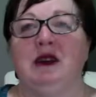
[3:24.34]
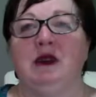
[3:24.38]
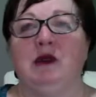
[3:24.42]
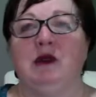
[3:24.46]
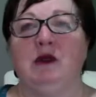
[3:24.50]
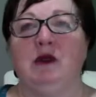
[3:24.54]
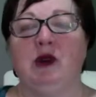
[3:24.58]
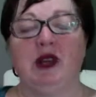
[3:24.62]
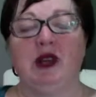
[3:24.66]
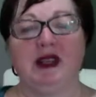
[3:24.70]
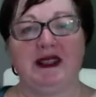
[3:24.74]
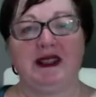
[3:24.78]

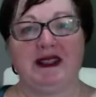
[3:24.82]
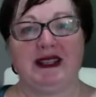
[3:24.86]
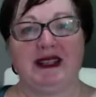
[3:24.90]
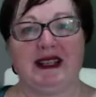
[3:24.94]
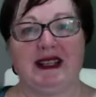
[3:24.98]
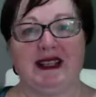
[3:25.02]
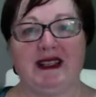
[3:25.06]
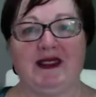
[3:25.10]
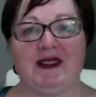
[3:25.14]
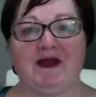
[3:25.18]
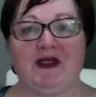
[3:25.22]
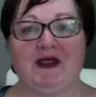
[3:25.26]
what it
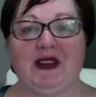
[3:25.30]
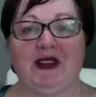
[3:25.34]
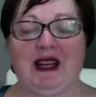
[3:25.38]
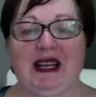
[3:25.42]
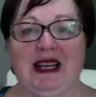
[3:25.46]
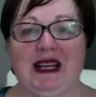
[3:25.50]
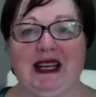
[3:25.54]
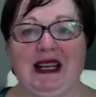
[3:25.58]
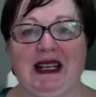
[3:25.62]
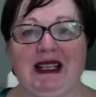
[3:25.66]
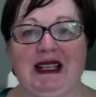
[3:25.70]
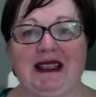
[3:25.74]
does for
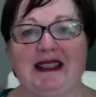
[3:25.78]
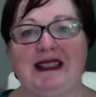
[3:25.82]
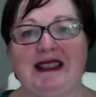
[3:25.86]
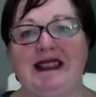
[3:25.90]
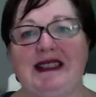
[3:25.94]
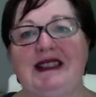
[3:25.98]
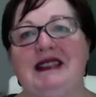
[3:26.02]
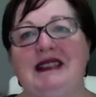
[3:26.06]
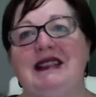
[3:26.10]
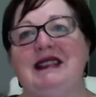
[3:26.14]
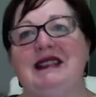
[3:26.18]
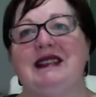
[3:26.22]
us
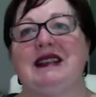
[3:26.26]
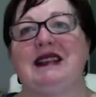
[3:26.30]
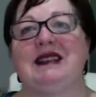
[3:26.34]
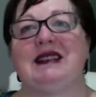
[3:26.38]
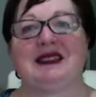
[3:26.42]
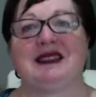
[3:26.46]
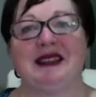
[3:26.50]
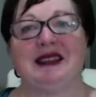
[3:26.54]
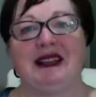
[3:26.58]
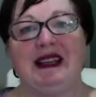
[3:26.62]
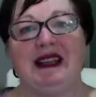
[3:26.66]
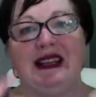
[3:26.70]
is it
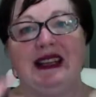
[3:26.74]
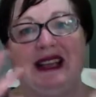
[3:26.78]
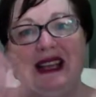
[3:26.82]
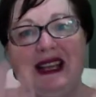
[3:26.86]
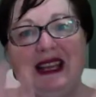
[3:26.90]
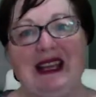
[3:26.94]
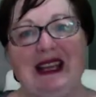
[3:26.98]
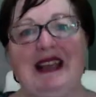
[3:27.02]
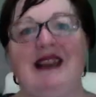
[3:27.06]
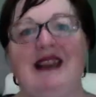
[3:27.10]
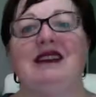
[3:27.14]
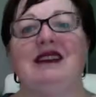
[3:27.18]
doesn't
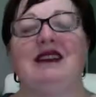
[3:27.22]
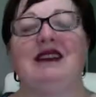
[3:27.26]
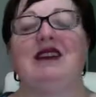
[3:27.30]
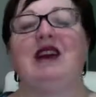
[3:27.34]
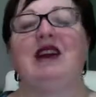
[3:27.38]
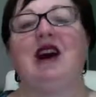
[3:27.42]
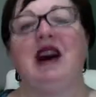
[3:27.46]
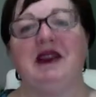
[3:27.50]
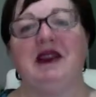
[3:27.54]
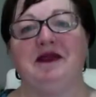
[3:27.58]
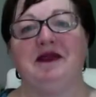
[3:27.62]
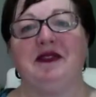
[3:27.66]
let
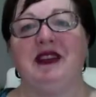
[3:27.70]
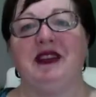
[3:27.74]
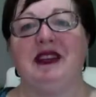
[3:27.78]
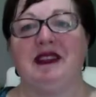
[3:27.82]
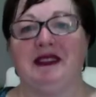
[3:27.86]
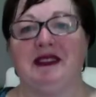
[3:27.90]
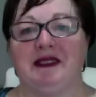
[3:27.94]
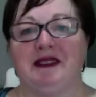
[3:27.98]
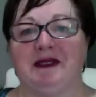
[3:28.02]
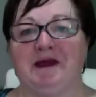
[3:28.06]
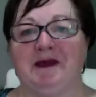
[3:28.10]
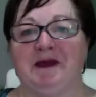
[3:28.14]
life
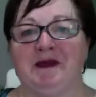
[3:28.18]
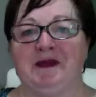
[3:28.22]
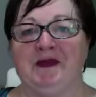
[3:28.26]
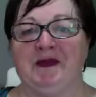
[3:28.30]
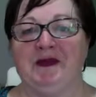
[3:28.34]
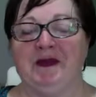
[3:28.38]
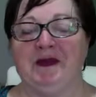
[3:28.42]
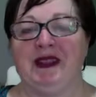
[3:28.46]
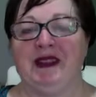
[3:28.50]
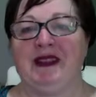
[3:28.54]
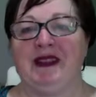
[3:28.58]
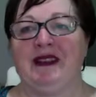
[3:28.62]
in,
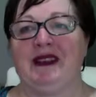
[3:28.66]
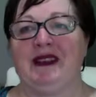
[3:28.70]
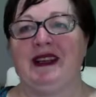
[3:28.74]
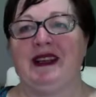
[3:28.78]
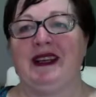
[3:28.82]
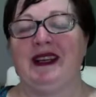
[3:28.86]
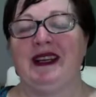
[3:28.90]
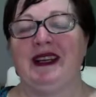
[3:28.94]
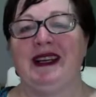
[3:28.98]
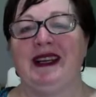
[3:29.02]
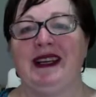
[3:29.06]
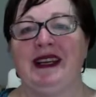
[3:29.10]

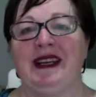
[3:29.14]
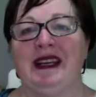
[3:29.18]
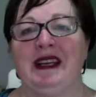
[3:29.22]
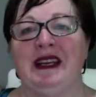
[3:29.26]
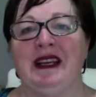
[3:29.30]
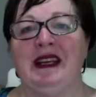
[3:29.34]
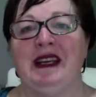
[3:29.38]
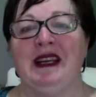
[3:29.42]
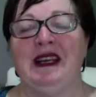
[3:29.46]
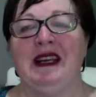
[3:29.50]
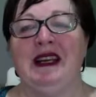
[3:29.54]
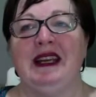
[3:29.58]
okay?
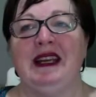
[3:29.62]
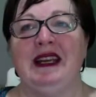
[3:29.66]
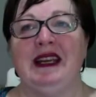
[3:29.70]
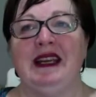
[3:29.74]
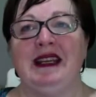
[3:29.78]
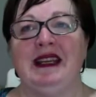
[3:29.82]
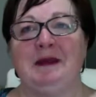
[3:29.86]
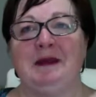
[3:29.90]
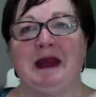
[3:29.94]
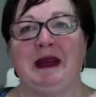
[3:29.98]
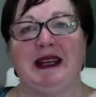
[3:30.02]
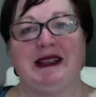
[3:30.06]

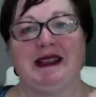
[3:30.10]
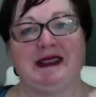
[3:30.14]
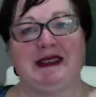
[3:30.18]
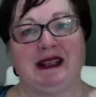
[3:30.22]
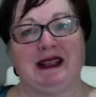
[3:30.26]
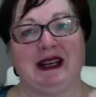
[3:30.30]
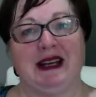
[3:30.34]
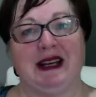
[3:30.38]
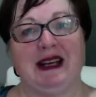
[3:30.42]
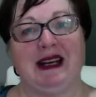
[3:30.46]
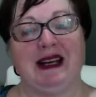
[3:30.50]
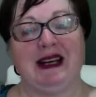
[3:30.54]
It makes it
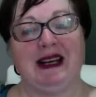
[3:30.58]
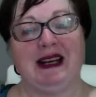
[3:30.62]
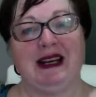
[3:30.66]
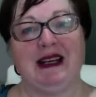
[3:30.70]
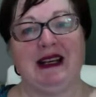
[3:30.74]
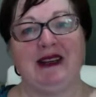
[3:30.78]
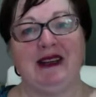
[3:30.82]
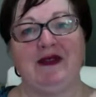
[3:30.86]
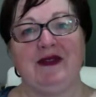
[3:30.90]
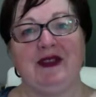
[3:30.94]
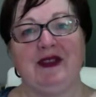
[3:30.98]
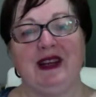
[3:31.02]

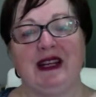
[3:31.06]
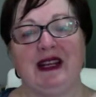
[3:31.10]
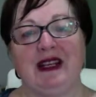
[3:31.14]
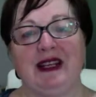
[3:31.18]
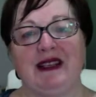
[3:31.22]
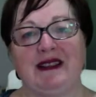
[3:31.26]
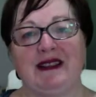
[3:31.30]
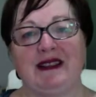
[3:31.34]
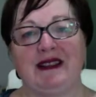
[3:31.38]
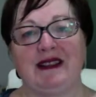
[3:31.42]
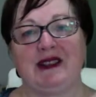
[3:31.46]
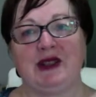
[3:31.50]
hard for
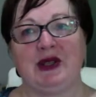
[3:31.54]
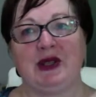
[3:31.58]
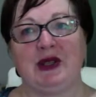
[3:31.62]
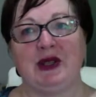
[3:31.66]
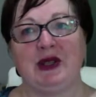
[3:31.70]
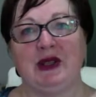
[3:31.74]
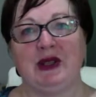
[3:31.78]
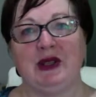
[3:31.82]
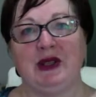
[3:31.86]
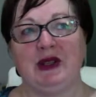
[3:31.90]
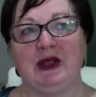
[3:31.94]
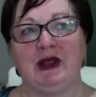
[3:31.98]
us
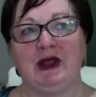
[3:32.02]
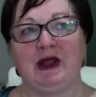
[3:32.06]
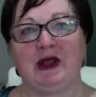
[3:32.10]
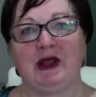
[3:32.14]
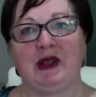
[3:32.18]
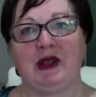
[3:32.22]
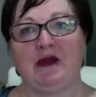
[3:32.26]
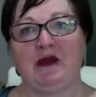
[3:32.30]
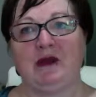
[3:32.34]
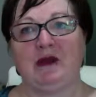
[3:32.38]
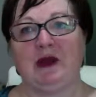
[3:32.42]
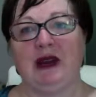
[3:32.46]
to
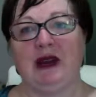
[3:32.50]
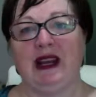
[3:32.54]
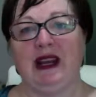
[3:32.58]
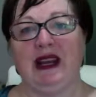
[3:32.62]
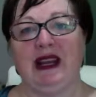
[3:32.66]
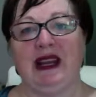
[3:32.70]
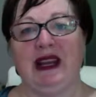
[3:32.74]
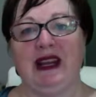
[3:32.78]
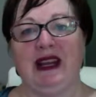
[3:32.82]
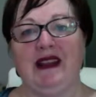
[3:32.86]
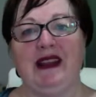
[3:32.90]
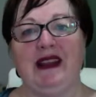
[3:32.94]

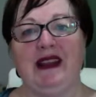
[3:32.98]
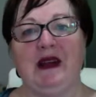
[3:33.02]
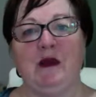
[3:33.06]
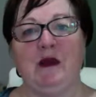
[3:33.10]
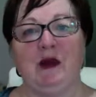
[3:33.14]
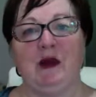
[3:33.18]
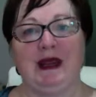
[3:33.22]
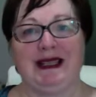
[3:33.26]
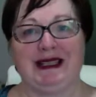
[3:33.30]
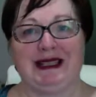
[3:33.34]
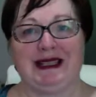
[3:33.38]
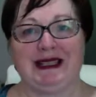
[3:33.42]
comprehend that
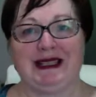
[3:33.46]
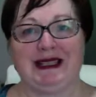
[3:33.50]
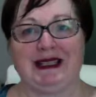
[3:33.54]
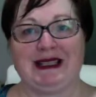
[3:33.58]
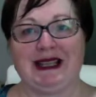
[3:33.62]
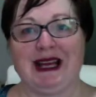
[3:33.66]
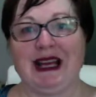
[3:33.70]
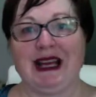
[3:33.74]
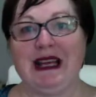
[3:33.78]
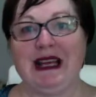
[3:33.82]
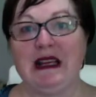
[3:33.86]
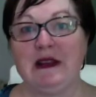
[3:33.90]
we're
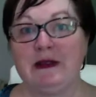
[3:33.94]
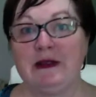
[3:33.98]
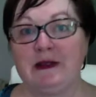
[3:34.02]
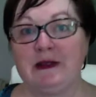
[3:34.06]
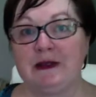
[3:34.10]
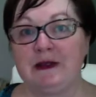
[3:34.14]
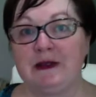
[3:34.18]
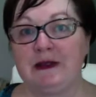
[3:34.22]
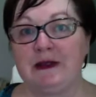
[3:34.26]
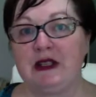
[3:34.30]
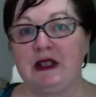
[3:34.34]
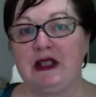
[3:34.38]

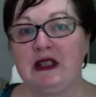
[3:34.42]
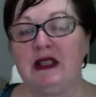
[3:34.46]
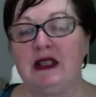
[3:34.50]
safe